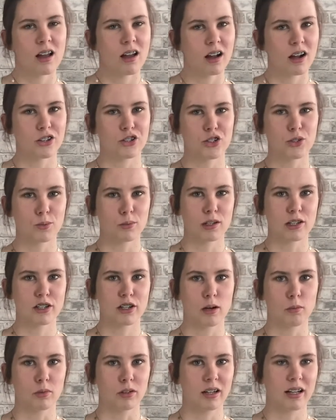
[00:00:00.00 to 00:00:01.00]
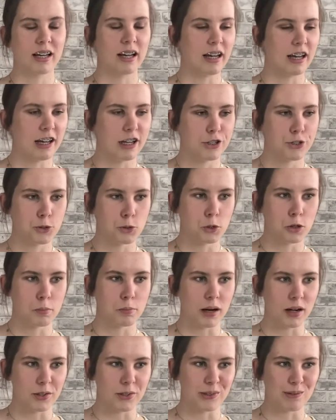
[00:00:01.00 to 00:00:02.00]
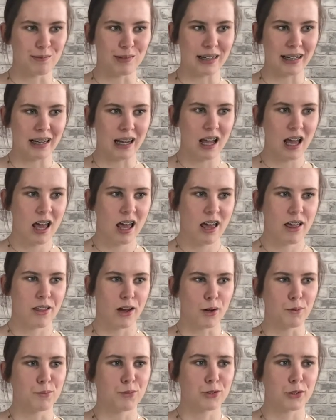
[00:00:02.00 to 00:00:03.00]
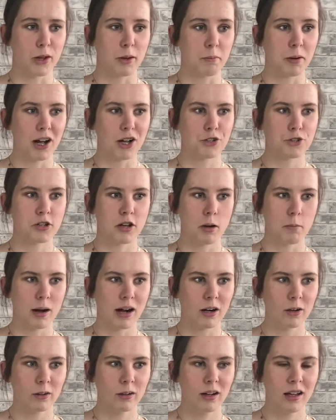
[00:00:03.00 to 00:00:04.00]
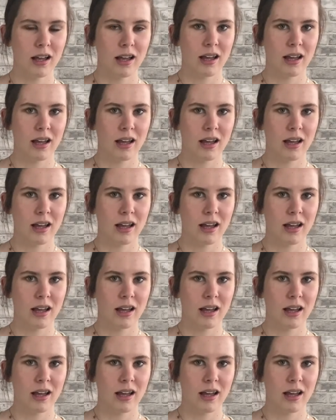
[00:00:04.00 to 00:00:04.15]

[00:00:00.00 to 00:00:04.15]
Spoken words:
I just wanted to come on here and talk about something I'm so passionate about,